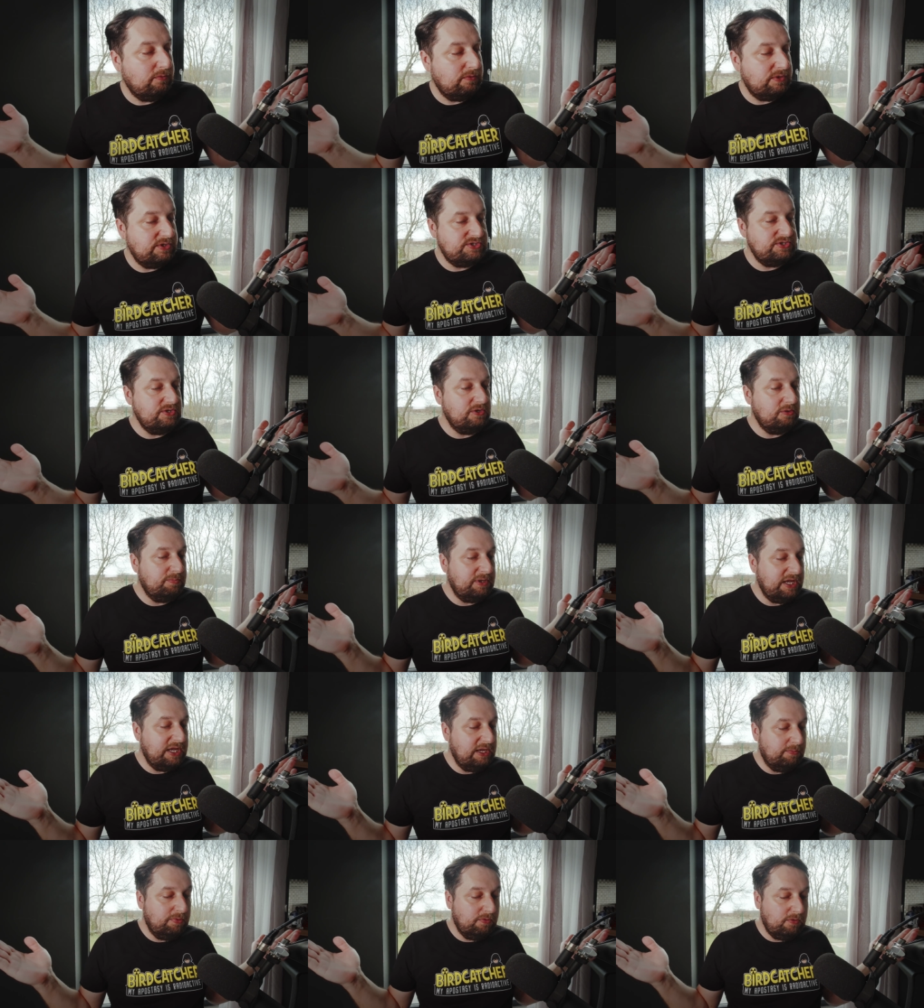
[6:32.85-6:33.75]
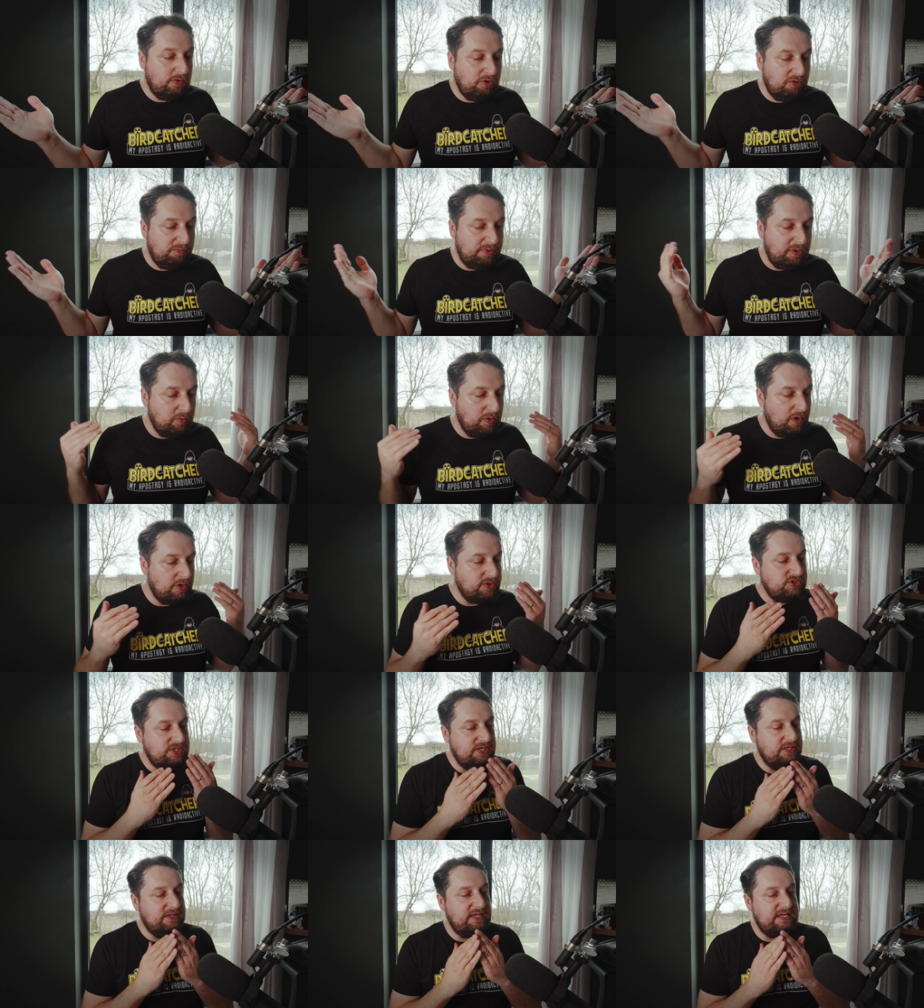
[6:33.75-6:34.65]
countless young people who'll be
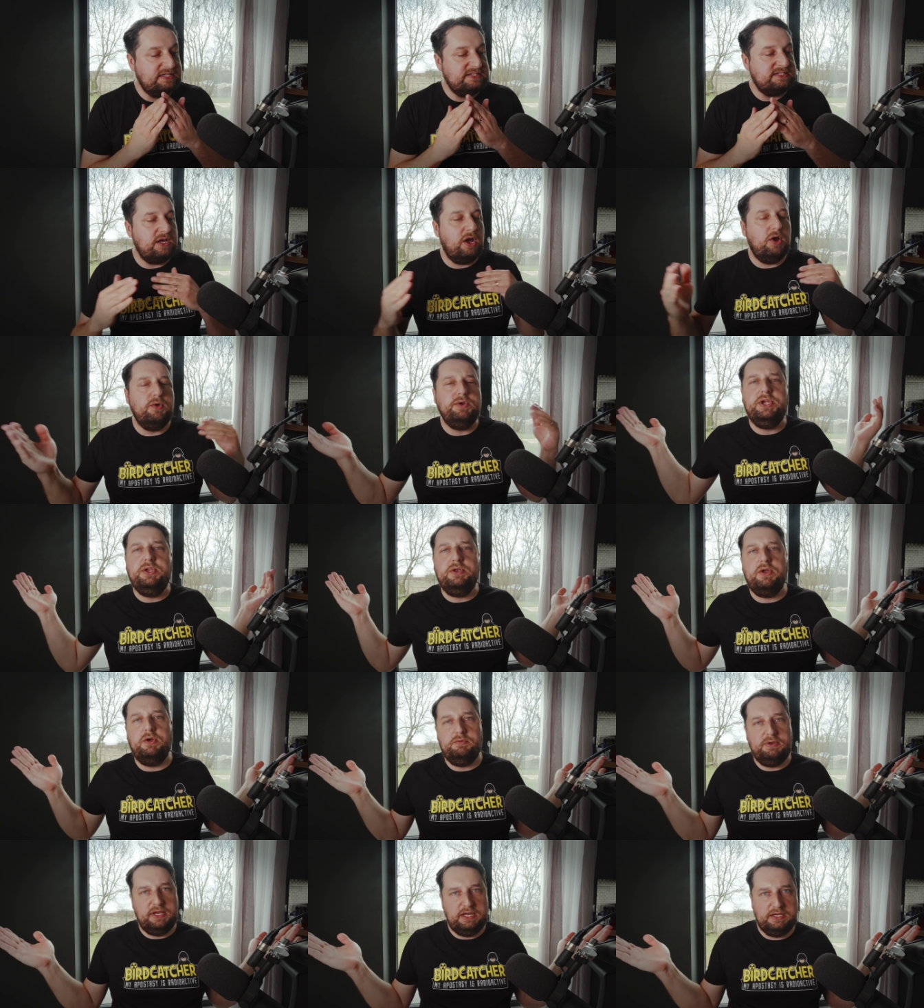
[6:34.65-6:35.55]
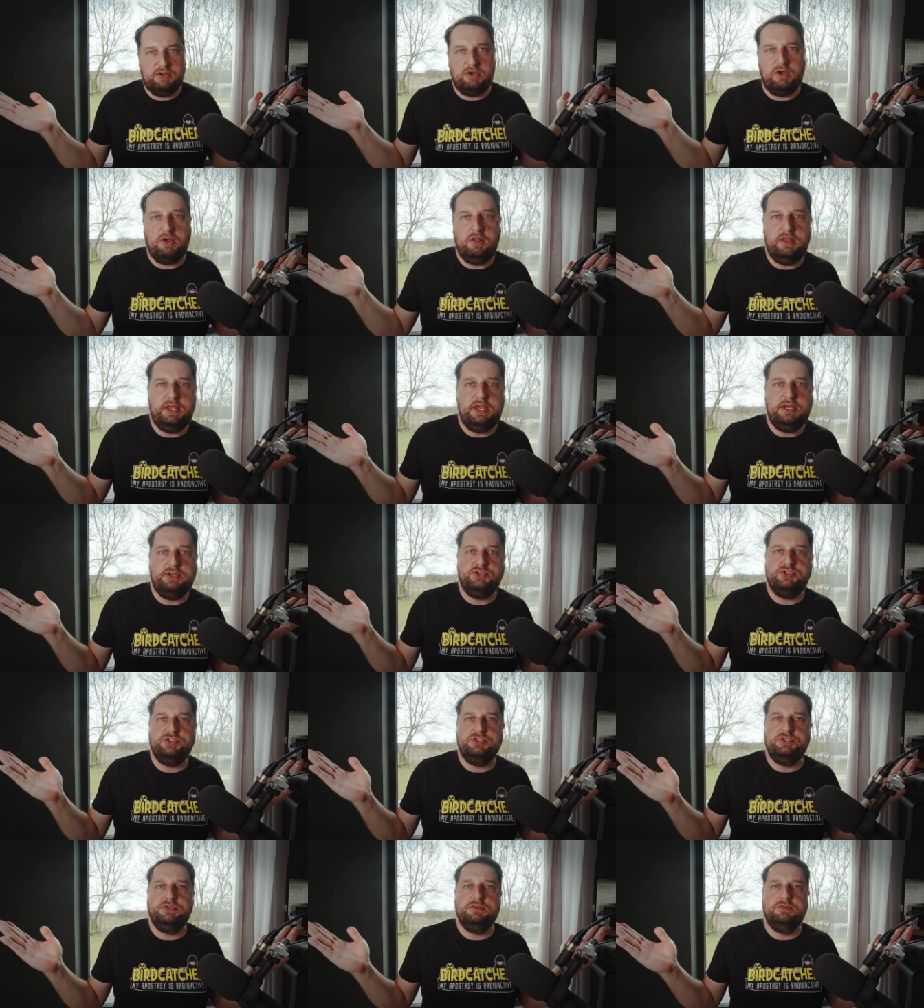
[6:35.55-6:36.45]
watching this, oh, you don't need
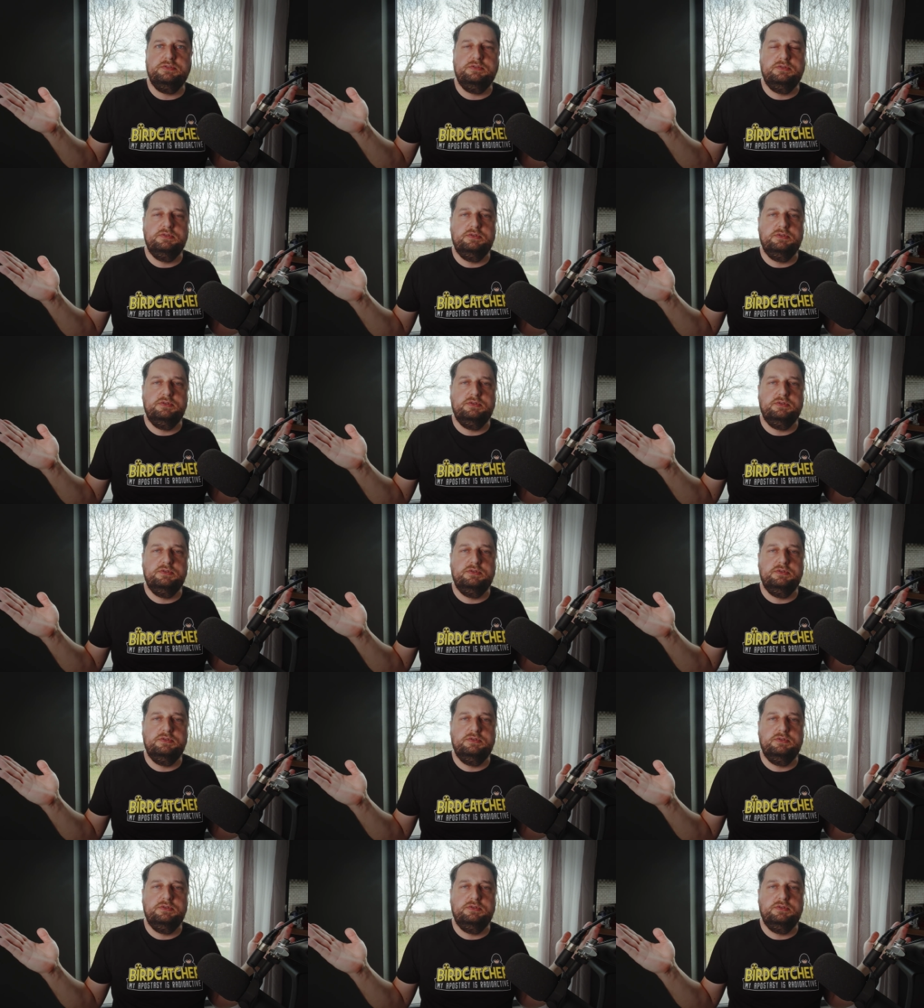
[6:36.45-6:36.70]
college,